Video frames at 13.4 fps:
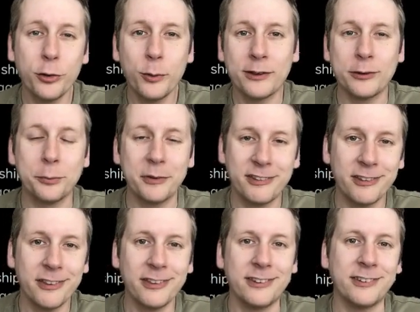
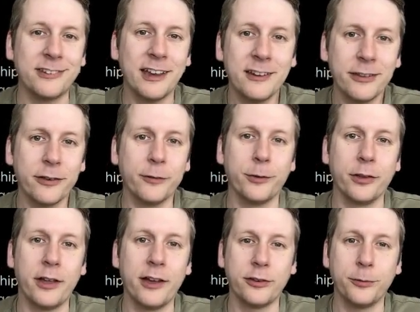explicitly stated their
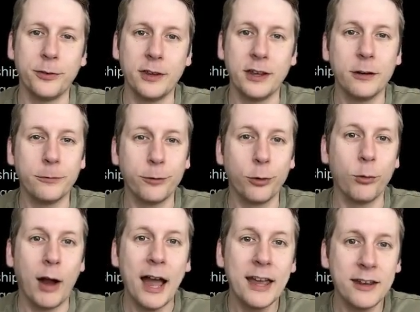philosophy in a
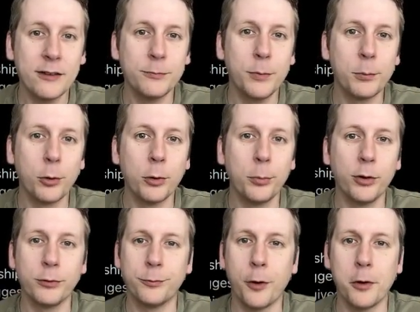variety of memorable
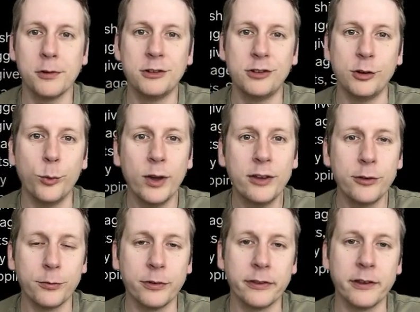and far-reaching ways
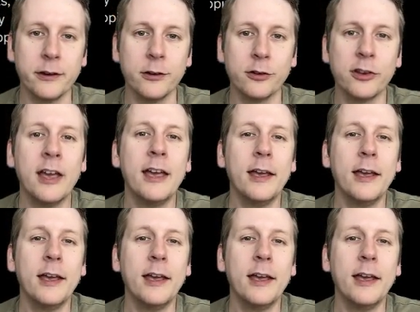over the years,